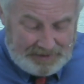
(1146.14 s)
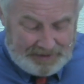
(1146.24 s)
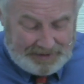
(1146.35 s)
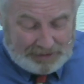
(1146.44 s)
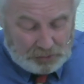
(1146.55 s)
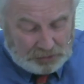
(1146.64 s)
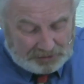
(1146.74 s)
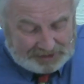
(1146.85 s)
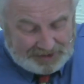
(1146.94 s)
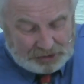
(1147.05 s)
It goes on
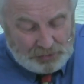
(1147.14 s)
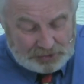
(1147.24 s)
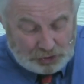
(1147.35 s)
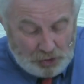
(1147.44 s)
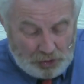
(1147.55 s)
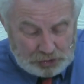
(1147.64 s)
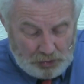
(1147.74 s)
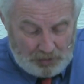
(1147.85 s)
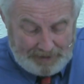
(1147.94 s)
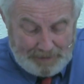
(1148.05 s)
to say, so as God's
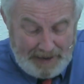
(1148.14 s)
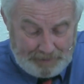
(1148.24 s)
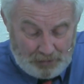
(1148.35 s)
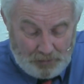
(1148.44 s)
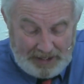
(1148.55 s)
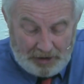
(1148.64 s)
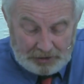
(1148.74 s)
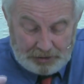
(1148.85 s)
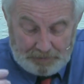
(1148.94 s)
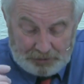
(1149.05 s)
holy people, we are
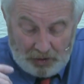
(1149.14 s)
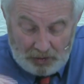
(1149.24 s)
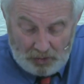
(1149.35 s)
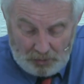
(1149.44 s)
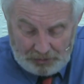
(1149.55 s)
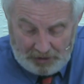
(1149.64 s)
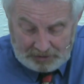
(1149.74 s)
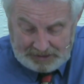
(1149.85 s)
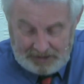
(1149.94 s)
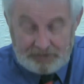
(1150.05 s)
to clothe
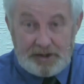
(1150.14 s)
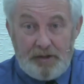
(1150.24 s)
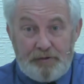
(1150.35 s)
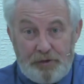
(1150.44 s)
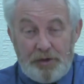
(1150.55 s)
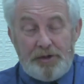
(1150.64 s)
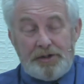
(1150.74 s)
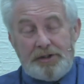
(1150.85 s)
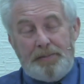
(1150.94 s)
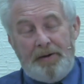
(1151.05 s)
ourselves in the fruit of the
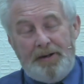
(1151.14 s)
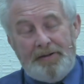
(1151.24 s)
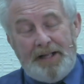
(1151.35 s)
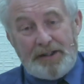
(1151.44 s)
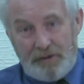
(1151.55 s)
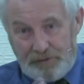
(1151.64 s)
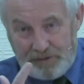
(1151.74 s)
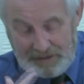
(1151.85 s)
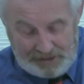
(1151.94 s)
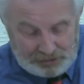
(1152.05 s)
Spirit. That's
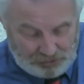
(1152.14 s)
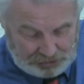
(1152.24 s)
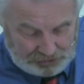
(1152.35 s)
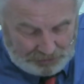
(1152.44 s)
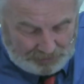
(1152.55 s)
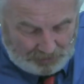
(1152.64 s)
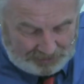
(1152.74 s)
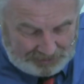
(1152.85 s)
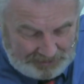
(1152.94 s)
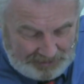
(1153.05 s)
instruction number one.